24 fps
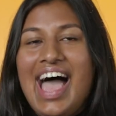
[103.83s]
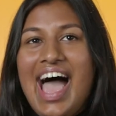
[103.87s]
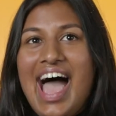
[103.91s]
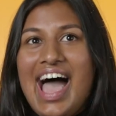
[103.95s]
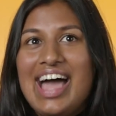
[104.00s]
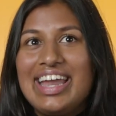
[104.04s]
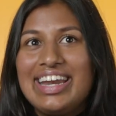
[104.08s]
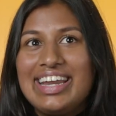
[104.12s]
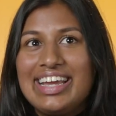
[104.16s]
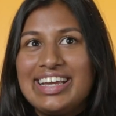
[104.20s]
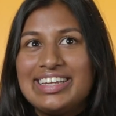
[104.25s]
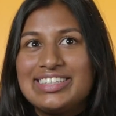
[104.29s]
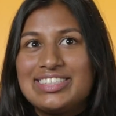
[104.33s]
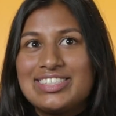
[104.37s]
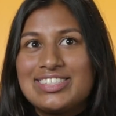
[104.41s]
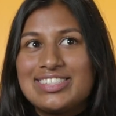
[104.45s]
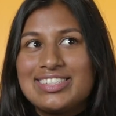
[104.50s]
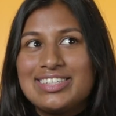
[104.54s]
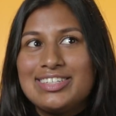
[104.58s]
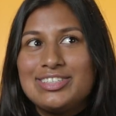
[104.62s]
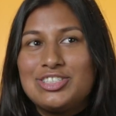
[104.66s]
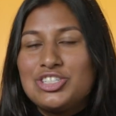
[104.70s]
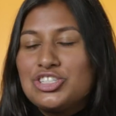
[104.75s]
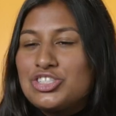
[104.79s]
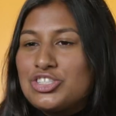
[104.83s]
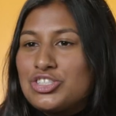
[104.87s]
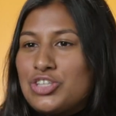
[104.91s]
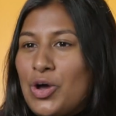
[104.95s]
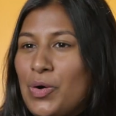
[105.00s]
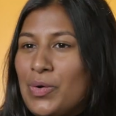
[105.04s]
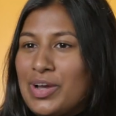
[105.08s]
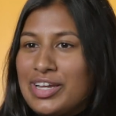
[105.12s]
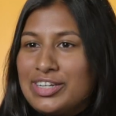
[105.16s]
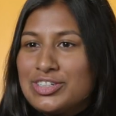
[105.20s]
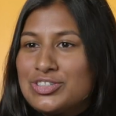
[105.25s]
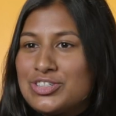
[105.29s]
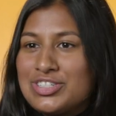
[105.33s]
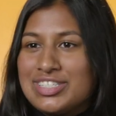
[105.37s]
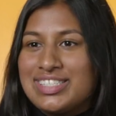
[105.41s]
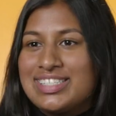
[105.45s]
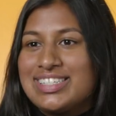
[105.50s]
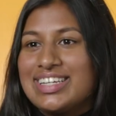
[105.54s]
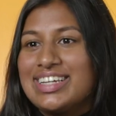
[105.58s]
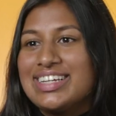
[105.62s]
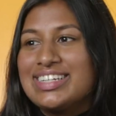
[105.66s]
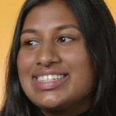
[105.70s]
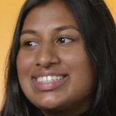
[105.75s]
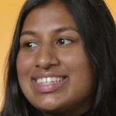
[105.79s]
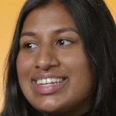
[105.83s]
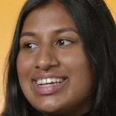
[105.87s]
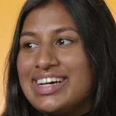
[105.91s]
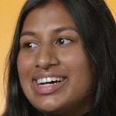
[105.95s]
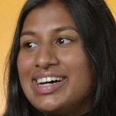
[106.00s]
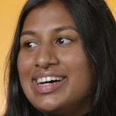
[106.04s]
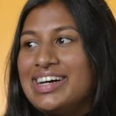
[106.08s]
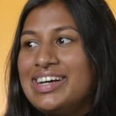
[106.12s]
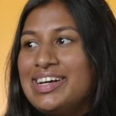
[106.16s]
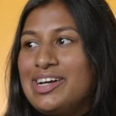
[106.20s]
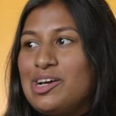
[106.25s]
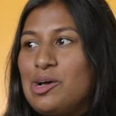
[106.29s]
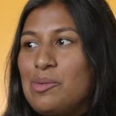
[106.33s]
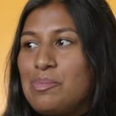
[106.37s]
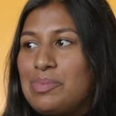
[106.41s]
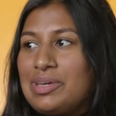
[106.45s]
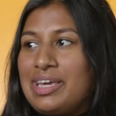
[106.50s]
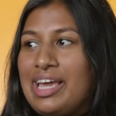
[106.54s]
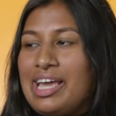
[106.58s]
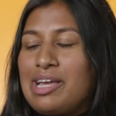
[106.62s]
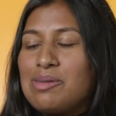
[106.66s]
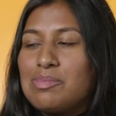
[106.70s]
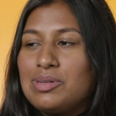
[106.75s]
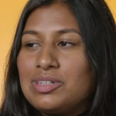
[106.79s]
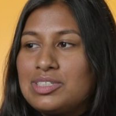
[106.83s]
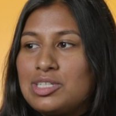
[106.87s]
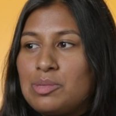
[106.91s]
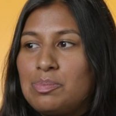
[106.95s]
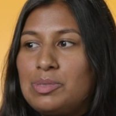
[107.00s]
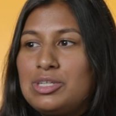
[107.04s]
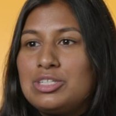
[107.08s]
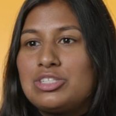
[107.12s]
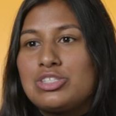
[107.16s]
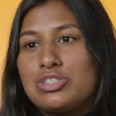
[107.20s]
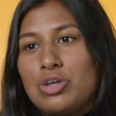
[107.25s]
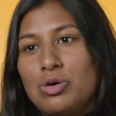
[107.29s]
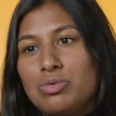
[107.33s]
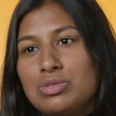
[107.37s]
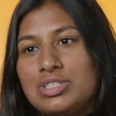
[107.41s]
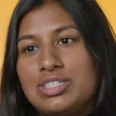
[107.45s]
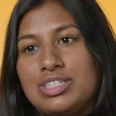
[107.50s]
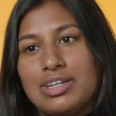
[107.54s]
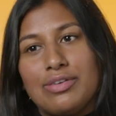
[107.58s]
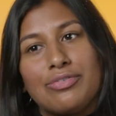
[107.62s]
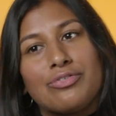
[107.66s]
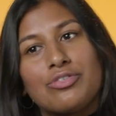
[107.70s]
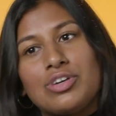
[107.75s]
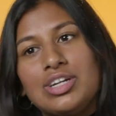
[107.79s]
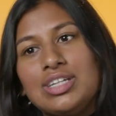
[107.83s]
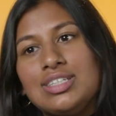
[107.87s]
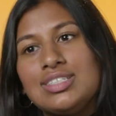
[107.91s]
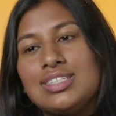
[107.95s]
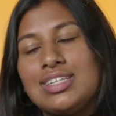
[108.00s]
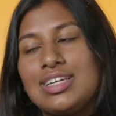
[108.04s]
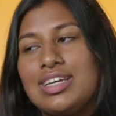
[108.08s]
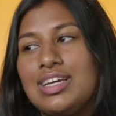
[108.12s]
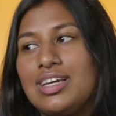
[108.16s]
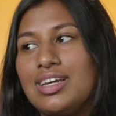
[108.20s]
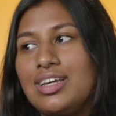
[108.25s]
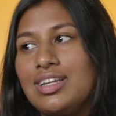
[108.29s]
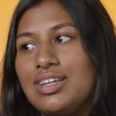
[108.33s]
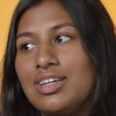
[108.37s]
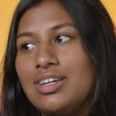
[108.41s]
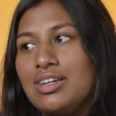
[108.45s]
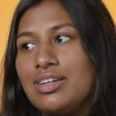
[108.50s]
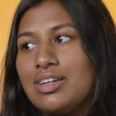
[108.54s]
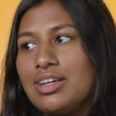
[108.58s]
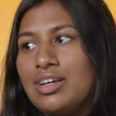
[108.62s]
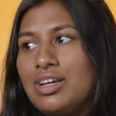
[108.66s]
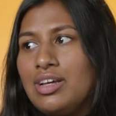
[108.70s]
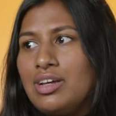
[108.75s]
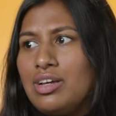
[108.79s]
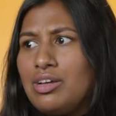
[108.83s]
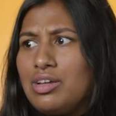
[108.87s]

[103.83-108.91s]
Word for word: And it's just so interesting to be able to be so different in